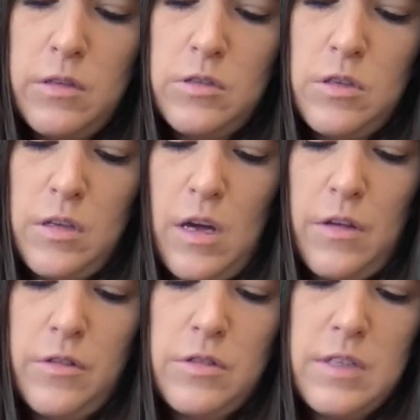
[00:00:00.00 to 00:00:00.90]
to the
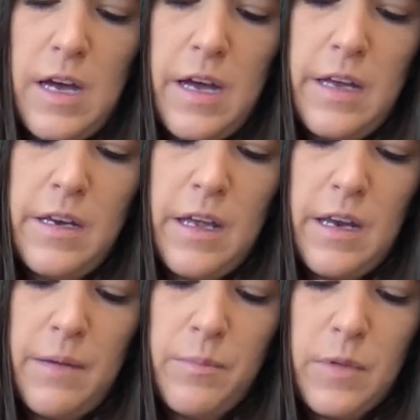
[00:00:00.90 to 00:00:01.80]
other side.
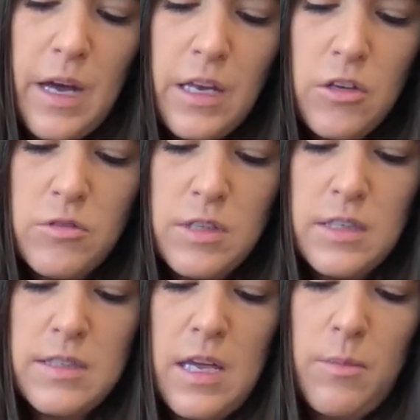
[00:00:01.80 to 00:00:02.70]
And I'm kind of using
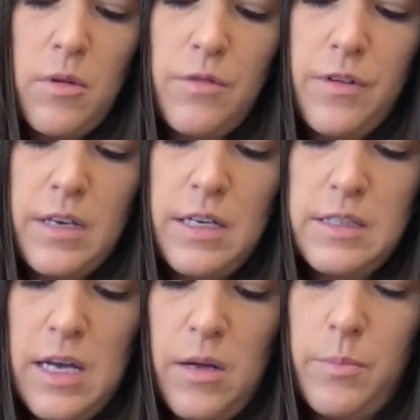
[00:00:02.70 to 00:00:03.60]
the table if I need
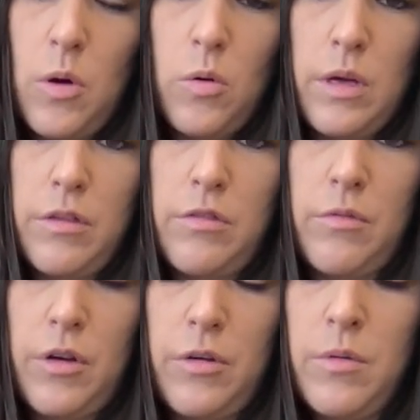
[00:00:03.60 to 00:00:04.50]
to help poke it
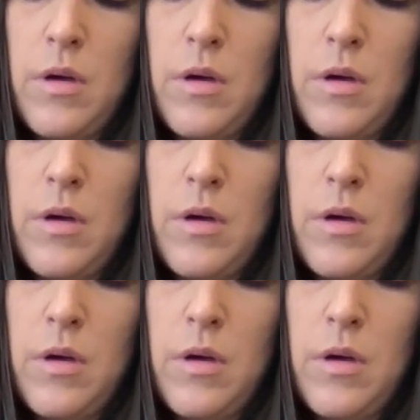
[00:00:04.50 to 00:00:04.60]
through,